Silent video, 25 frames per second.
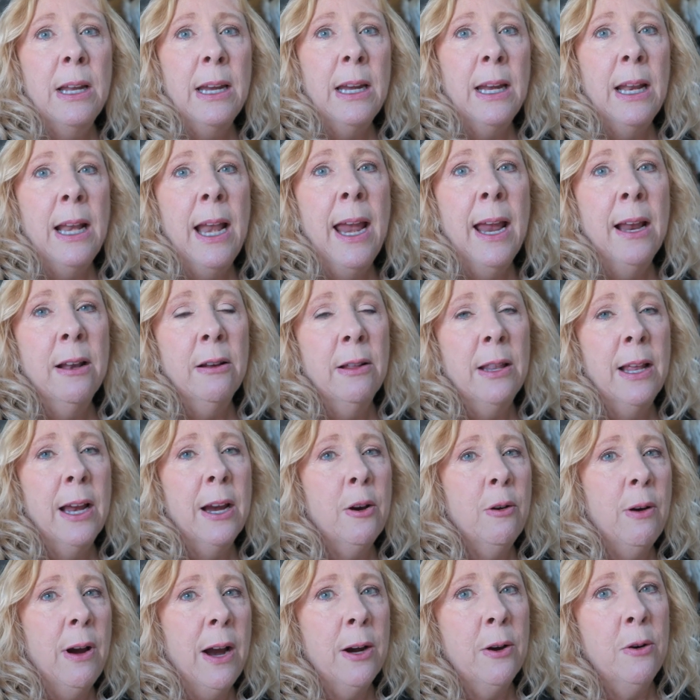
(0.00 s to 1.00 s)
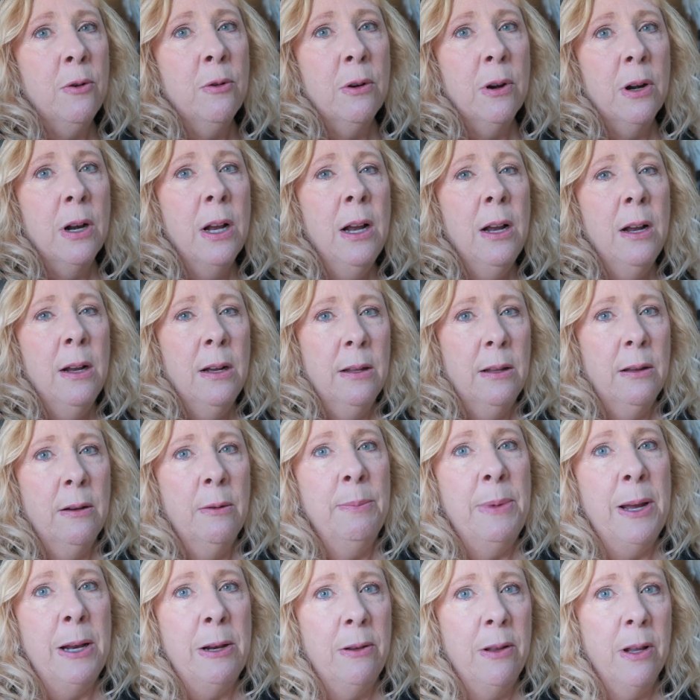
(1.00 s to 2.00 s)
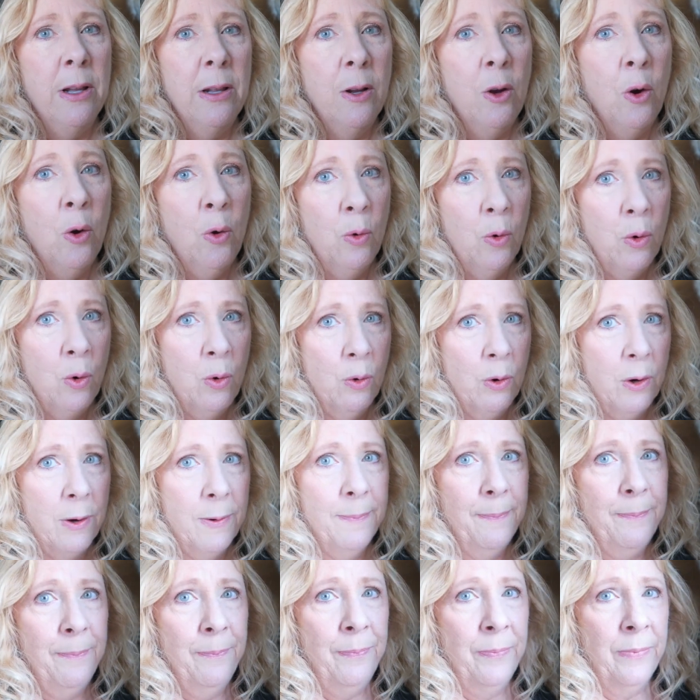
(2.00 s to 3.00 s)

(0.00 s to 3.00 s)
they can handle that cracked corn a little better than the whole corn.